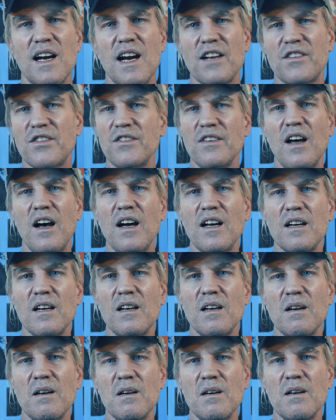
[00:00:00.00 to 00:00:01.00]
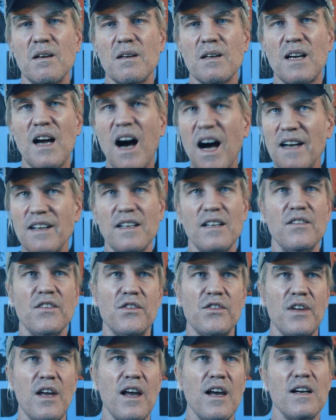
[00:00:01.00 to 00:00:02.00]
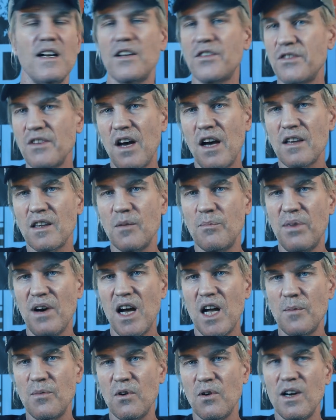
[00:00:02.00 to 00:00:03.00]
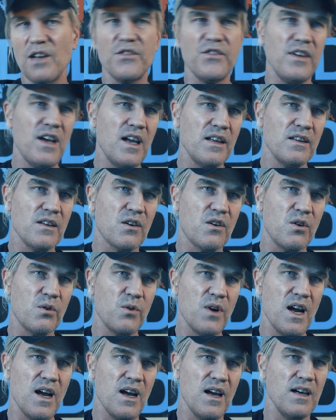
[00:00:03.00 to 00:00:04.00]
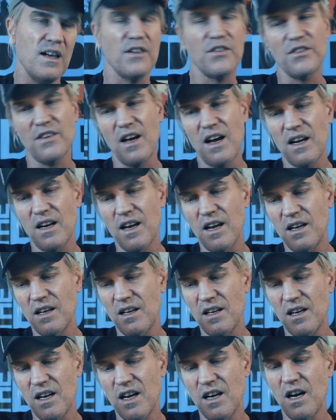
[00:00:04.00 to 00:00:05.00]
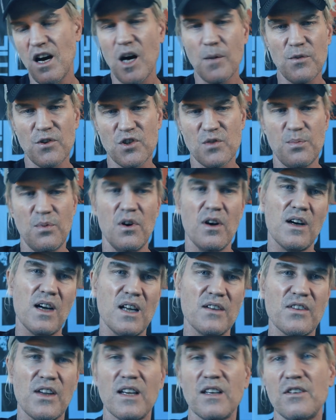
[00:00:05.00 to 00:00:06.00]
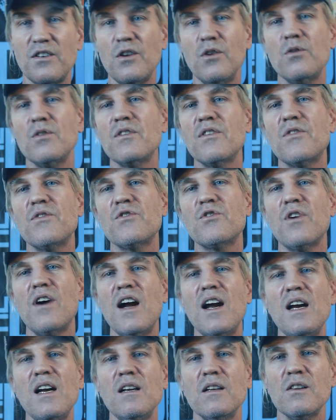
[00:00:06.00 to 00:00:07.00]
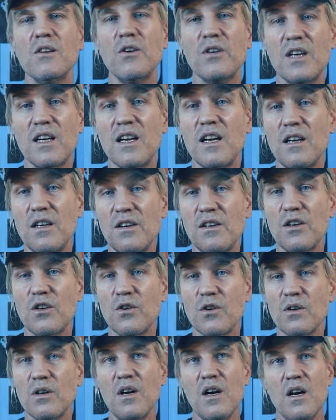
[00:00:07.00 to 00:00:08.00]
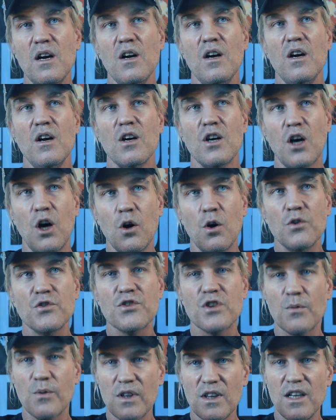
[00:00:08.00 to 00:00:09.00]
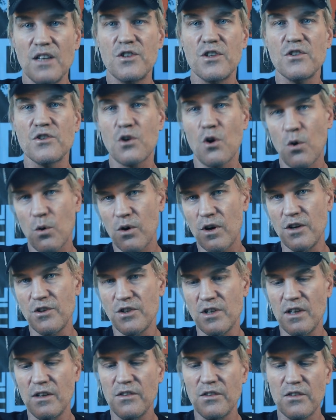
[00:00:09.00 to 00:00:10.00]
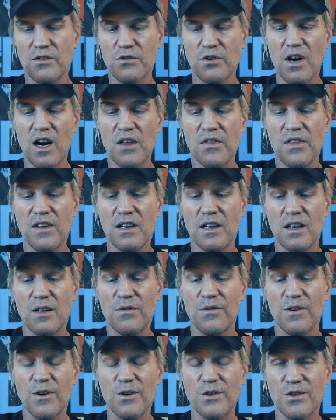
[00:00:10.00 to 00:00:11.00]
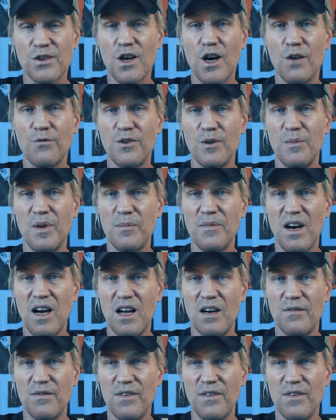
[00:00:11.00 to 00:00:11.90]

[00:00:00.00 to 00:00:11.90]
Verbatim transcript: It's not God didn't say it. It's not in the Bible. It's not in the Quran. It's not in, in Hubbard's book. It's like, dude, try looking into your cults or religions' origins. Try thinking for yourself, would be my